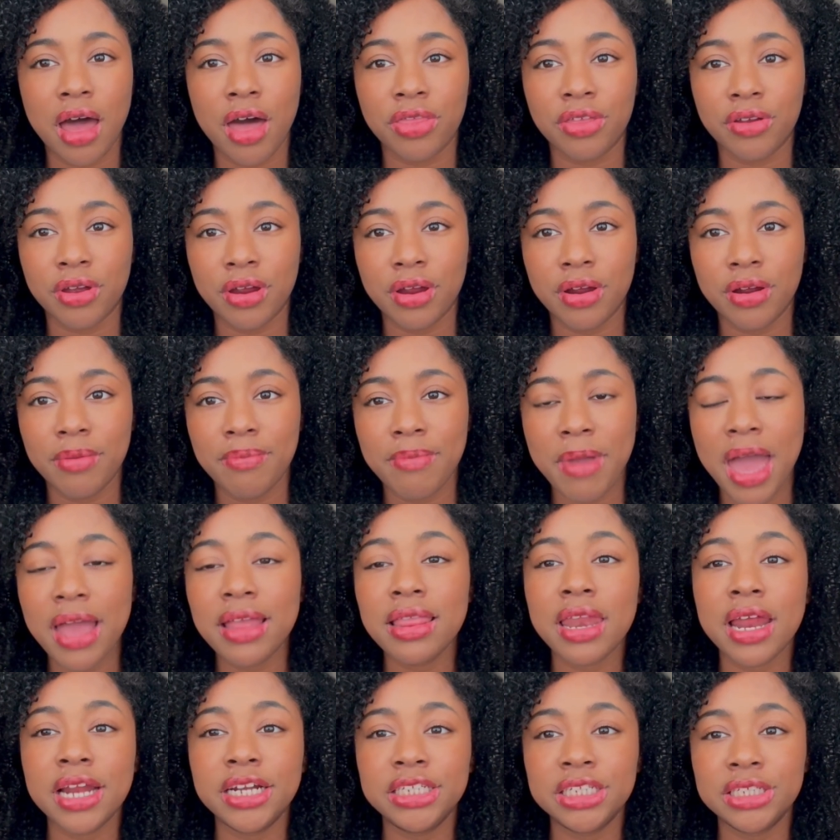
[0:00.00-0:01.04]
other bag
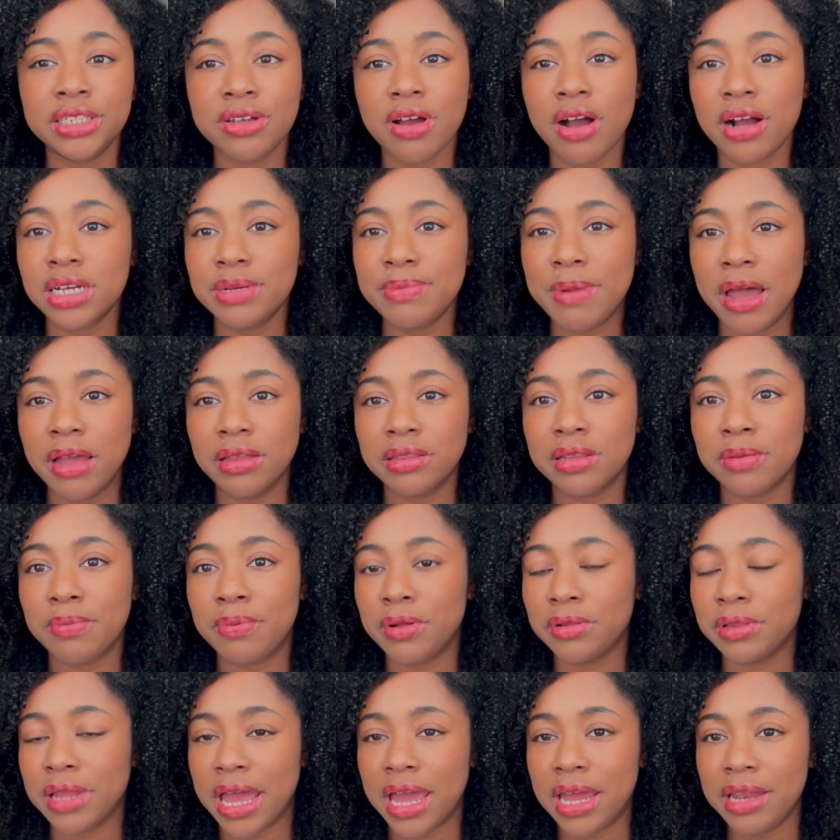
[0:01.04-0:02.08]
that I just talked about, the
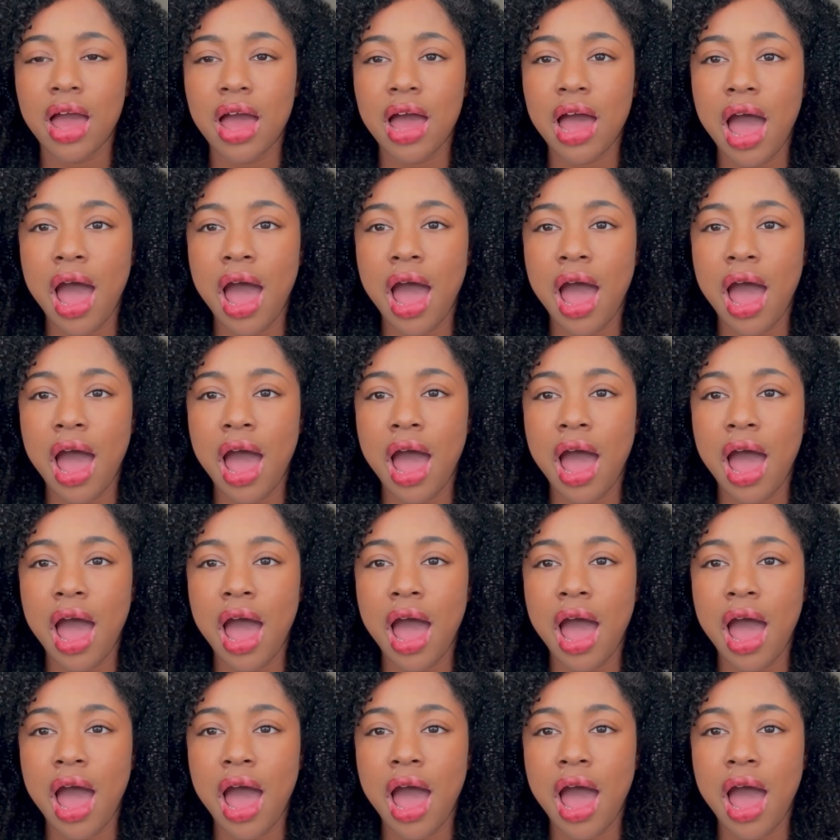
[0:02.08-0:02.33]
Polene.